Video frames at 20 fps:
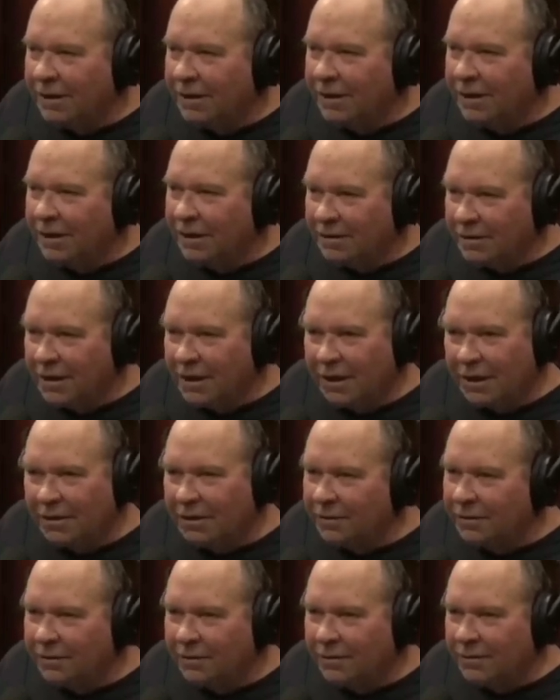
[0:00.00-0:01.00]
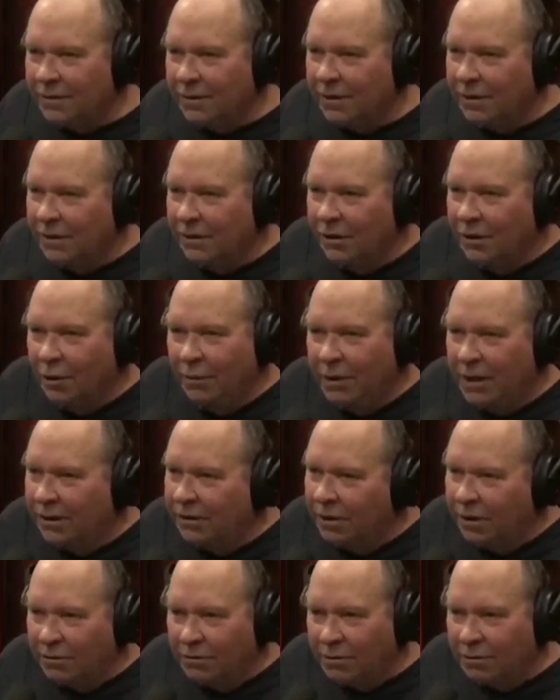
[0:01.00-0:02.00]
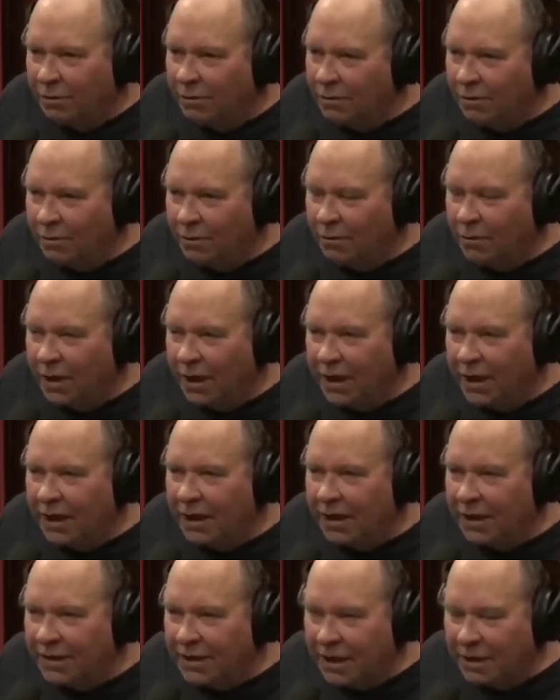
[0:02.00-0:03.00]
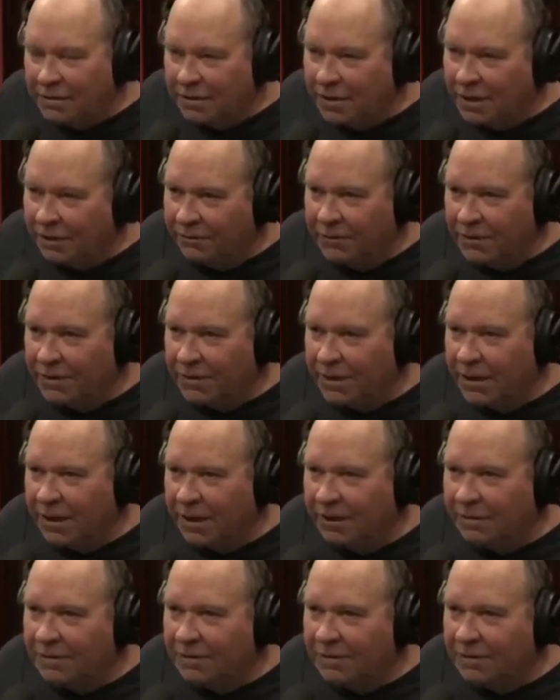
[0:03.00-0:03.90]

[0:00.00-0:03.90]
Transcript: it's like nobody knows why any of that stuff is there.